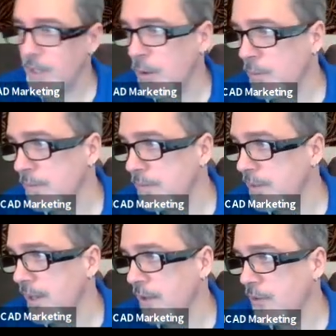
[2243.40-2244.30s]
Oh,
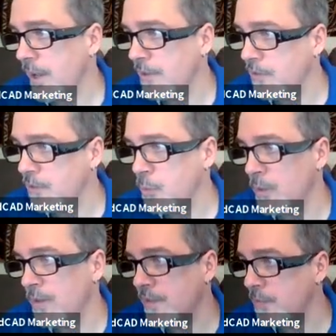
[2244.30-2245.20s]
he also asks,
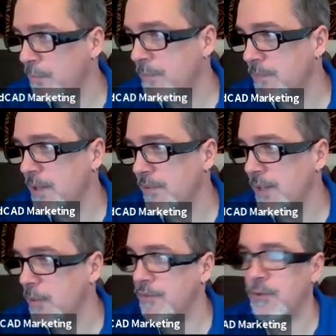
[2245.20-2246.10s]
will this be
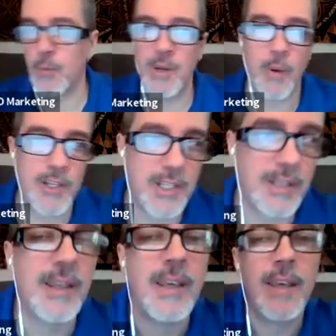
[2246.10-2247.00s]
available for
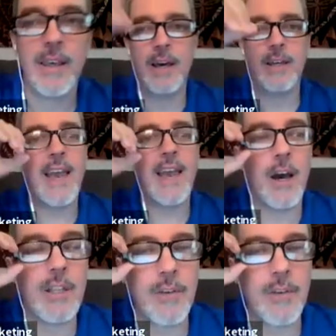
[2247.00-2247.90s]
rewatching? Yeah,
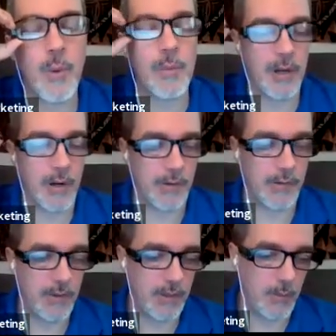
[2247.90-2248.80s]
all of our
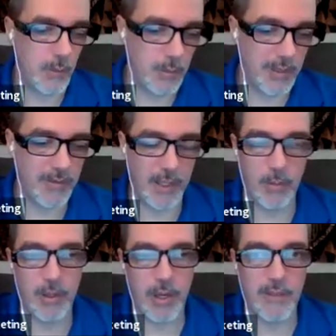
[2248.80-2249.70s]
webinars will be
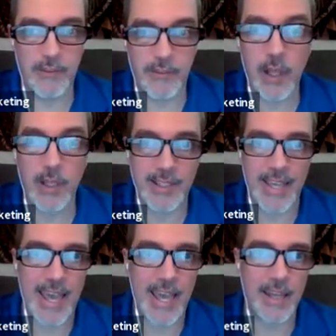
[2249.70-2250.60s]
available on the
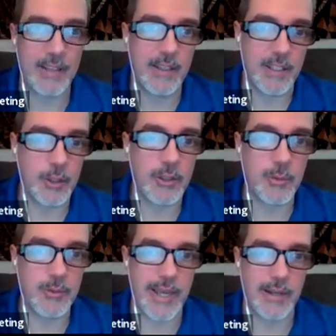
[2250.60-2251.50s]
SolidCAD
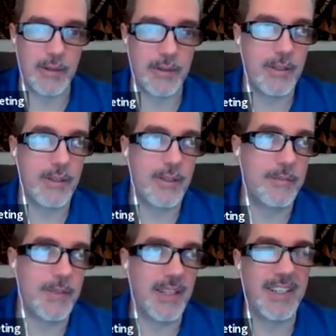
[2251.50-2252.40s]
YouTube channel
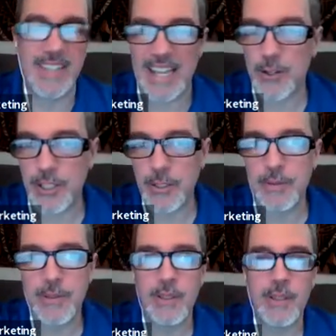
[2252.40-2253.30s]
in a day or
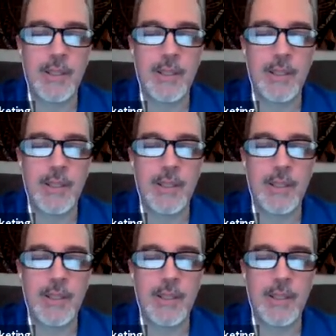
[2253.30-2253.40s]
two,